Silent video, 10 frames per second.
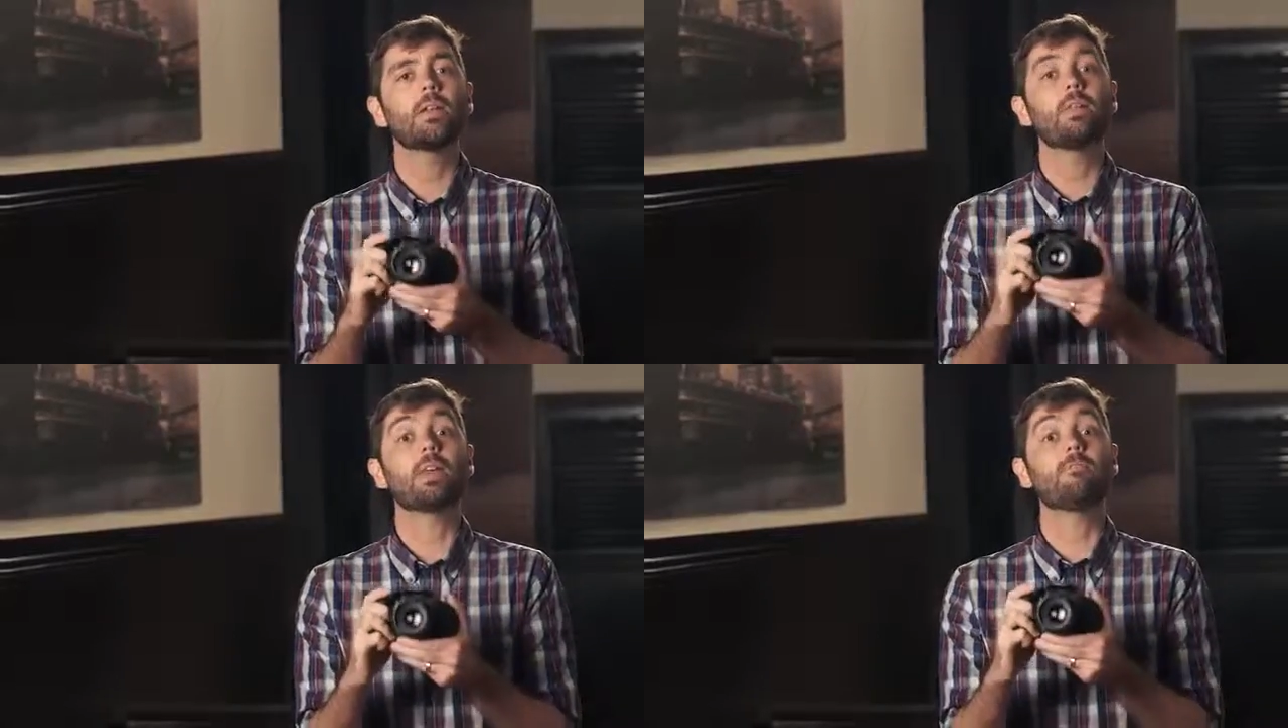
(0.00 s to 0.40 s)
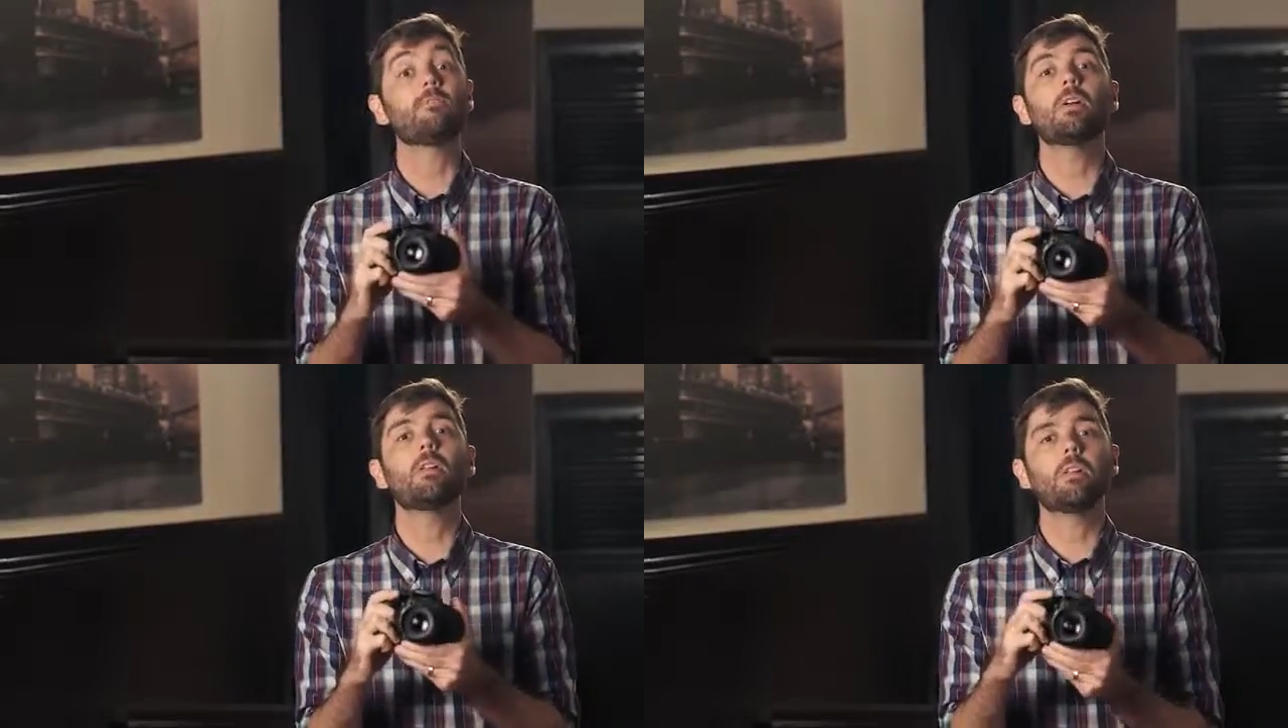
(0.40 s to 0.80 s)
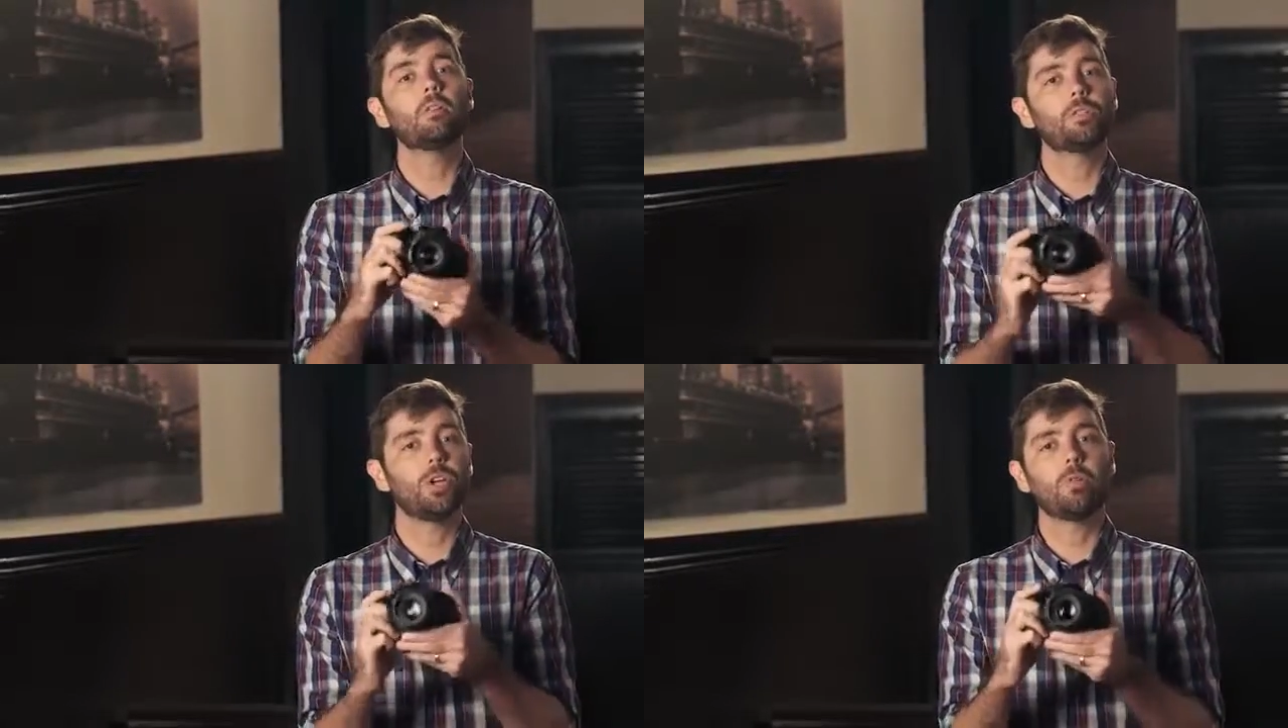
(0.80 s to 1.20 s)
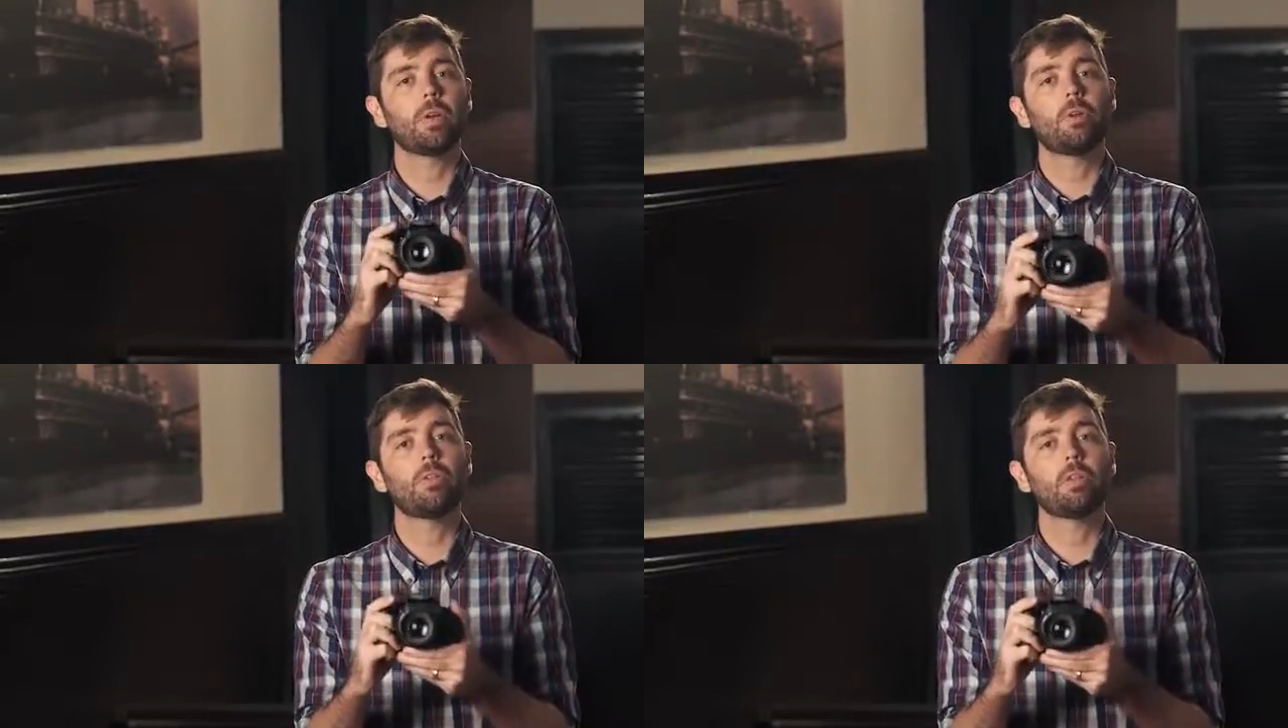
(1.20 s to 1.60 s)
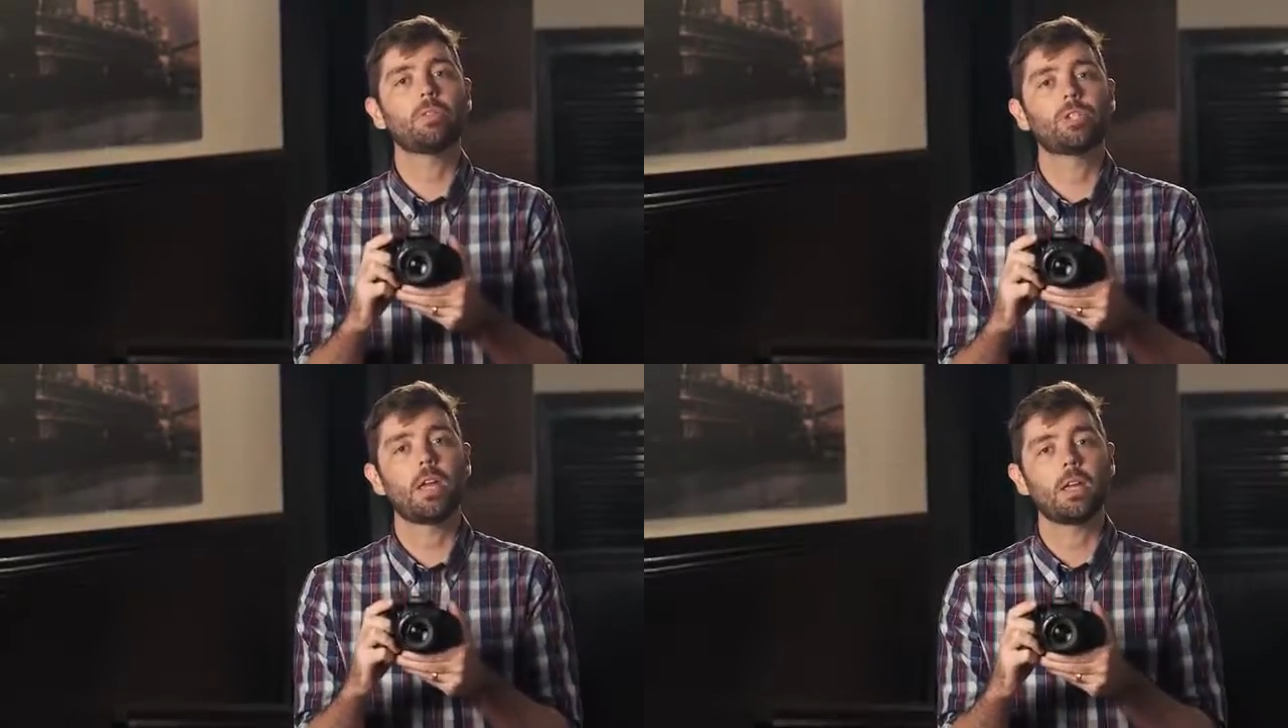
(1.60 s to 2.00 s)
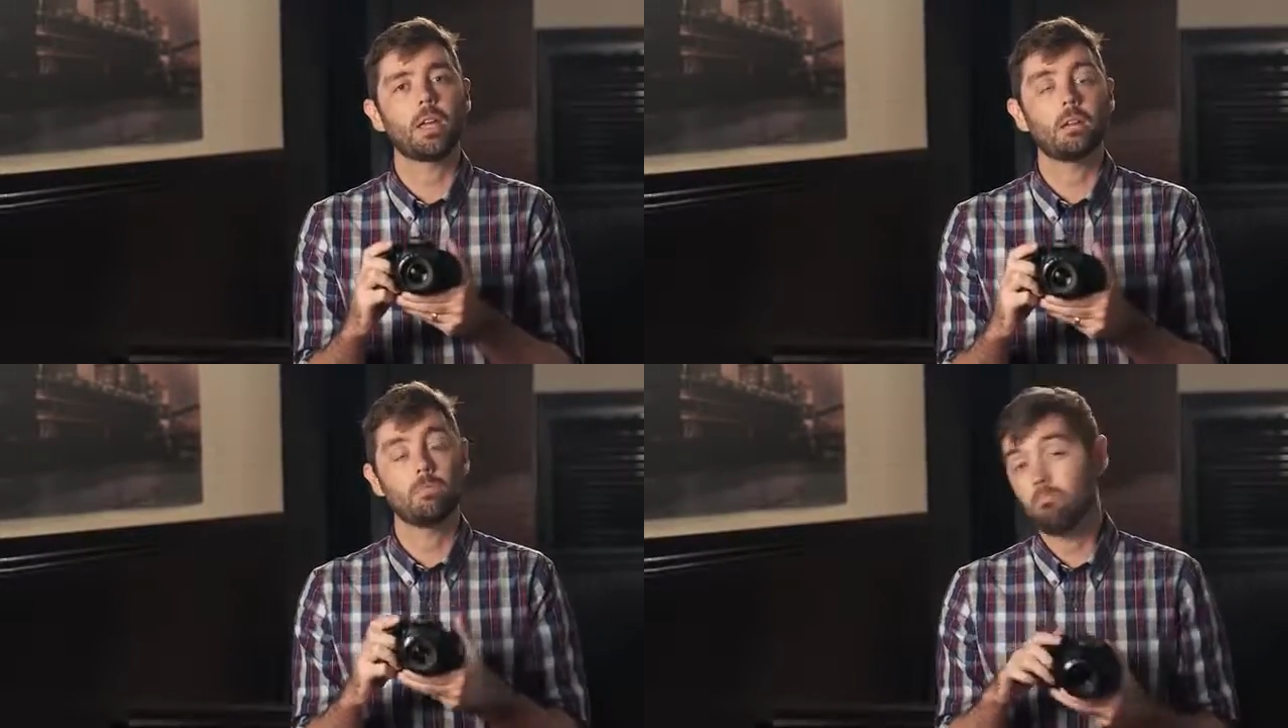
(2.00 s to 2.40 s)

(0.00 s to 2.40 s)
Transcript: they can feel a little jittery or a little shaky.